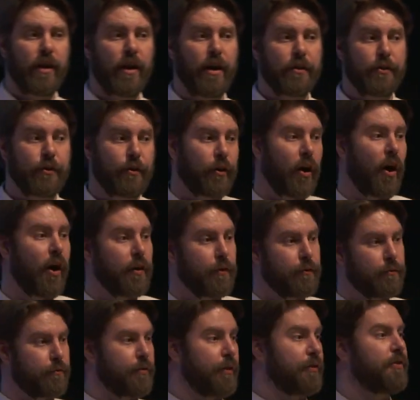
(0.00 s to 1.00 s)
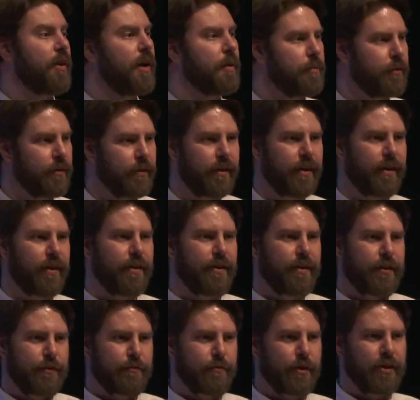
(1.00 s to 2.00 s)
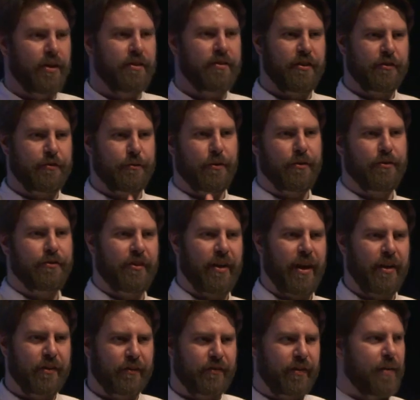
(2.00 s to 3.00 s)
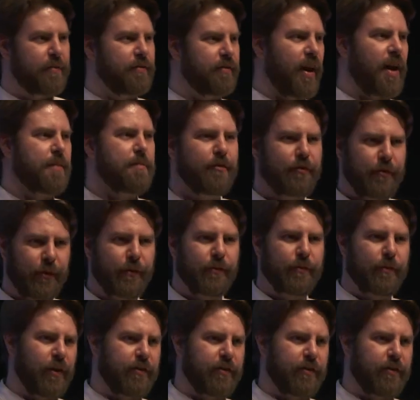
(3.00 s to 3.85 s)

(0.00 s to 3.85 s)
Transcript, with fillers: Uh, you can't, for example, run a dishwasher at the same time as doing